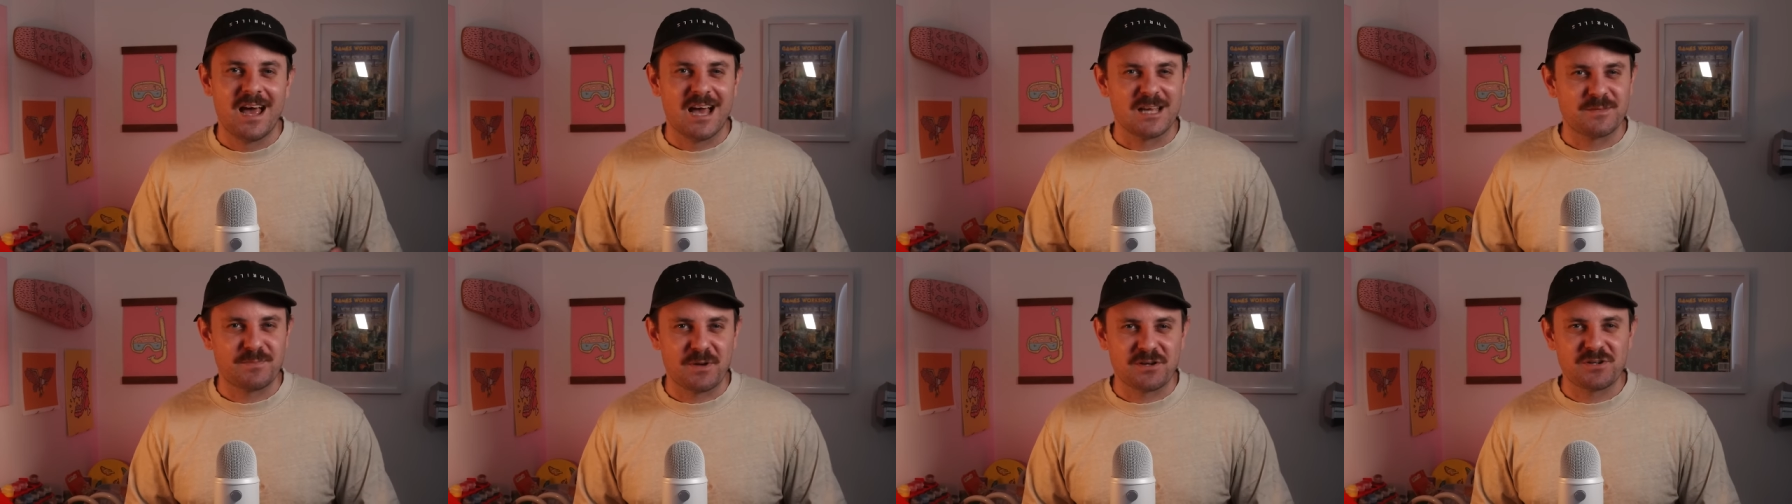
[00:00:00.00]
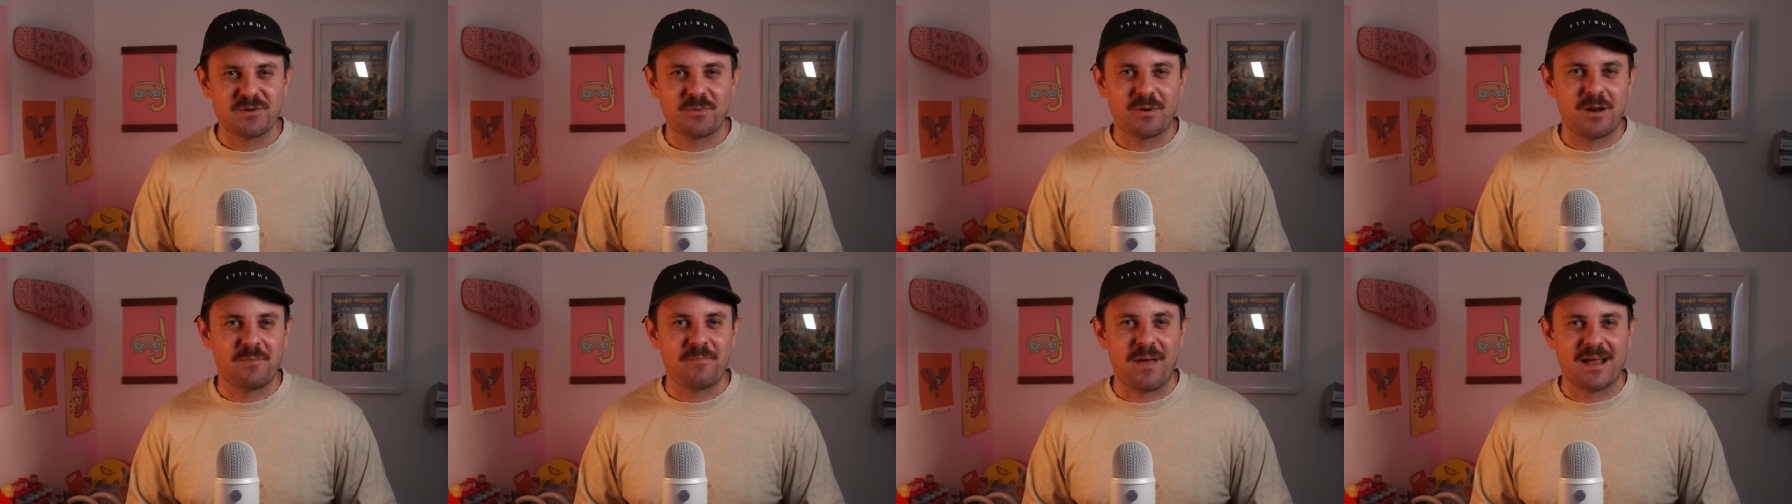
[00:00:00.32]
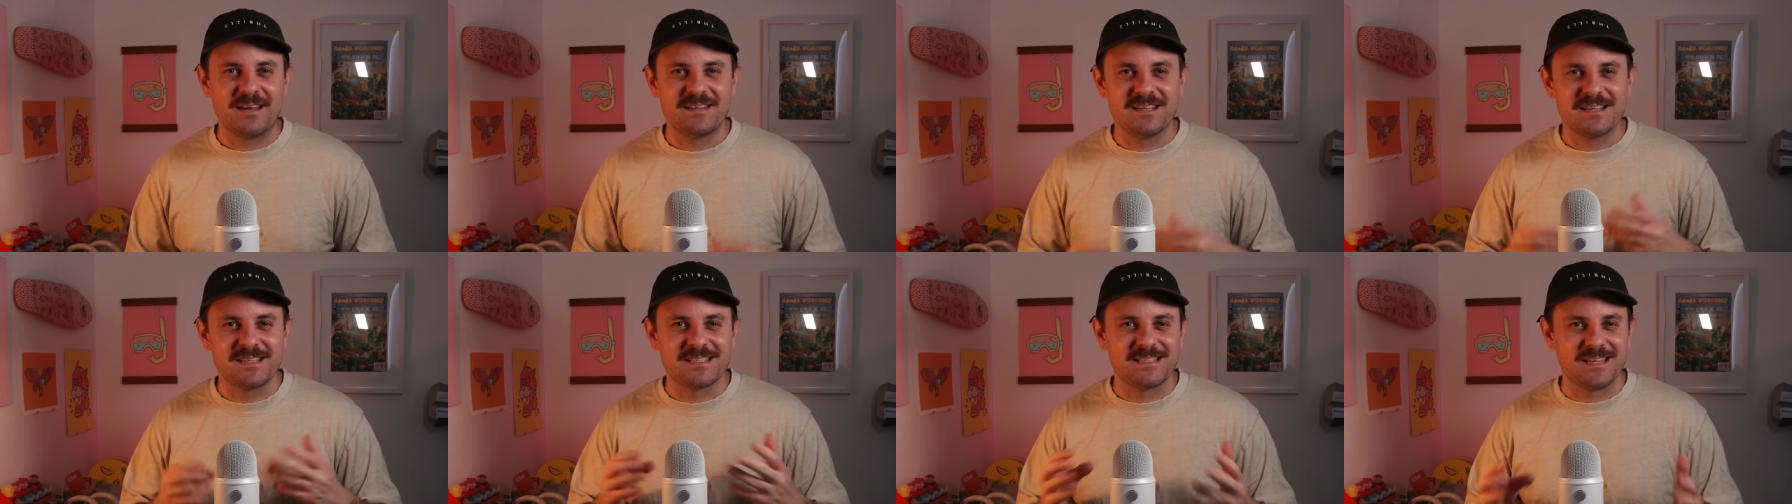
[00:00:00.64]
especially when I'm
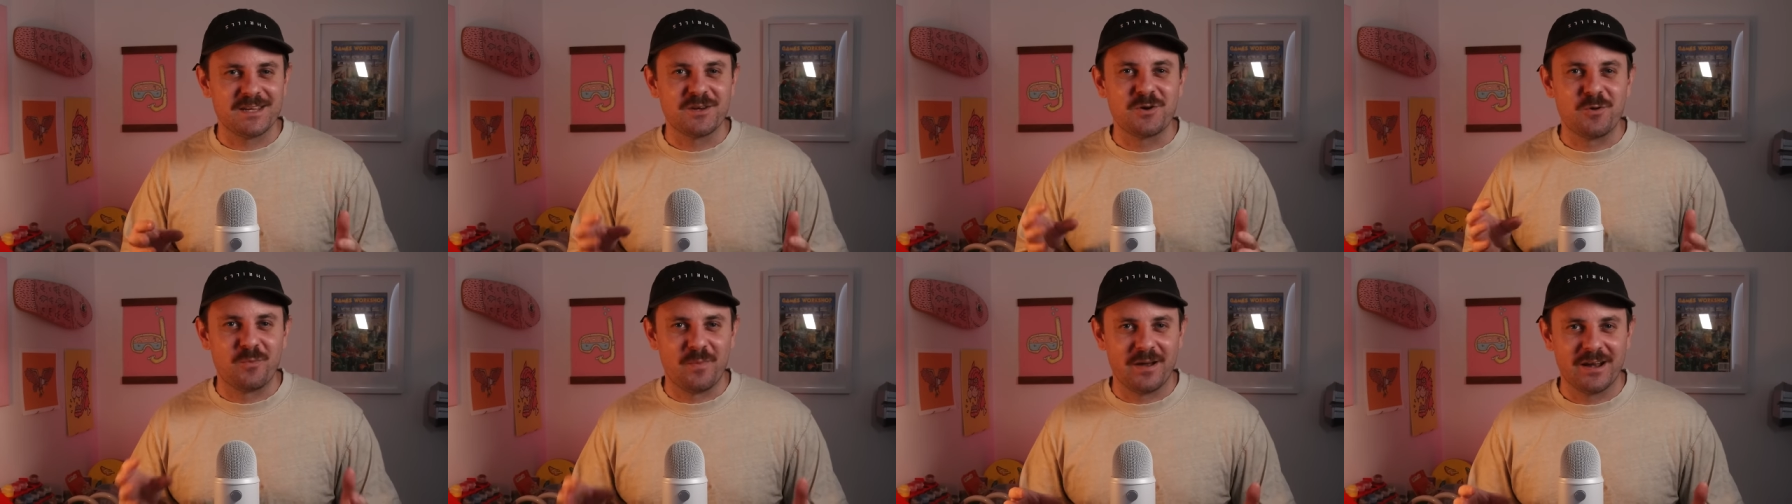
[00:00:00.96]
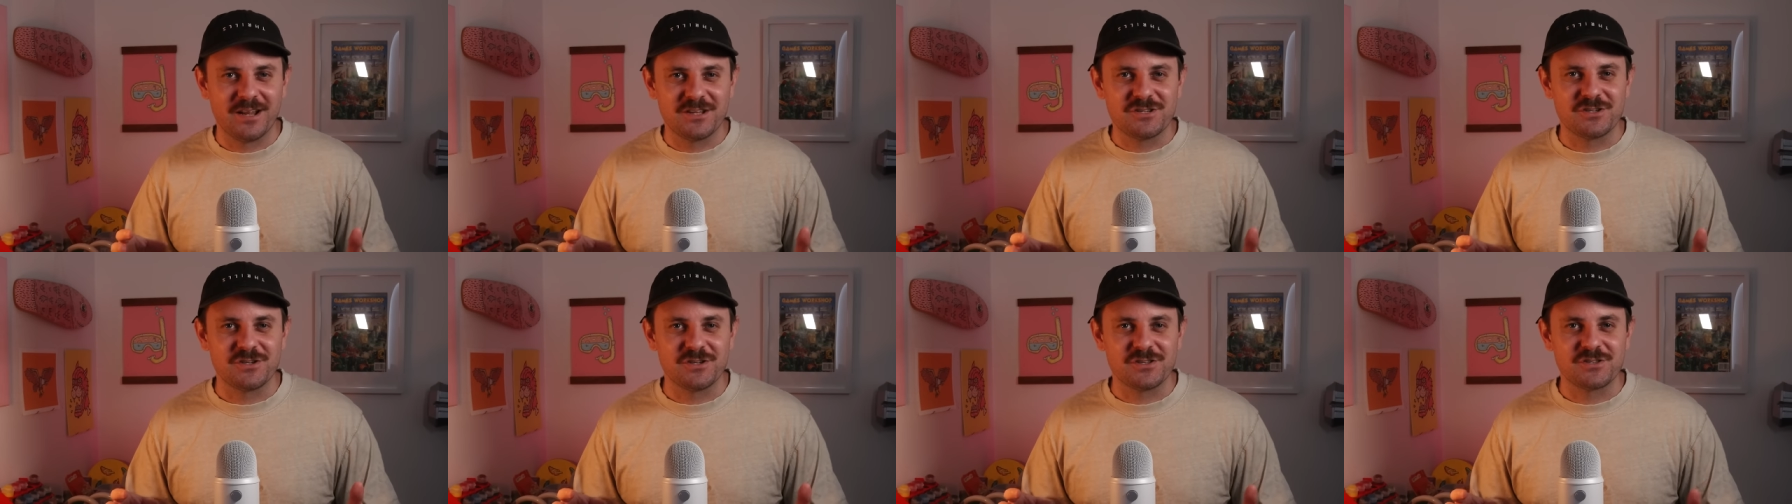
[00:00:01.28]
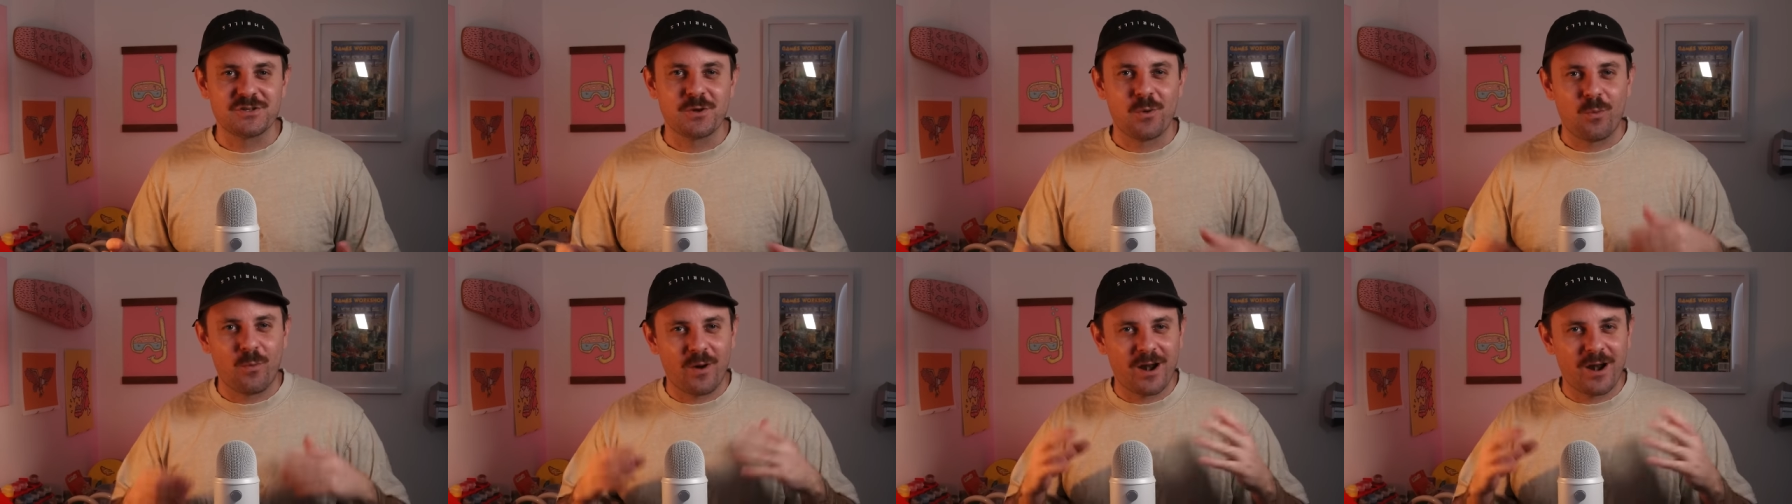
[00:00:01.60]
painting single miniatures.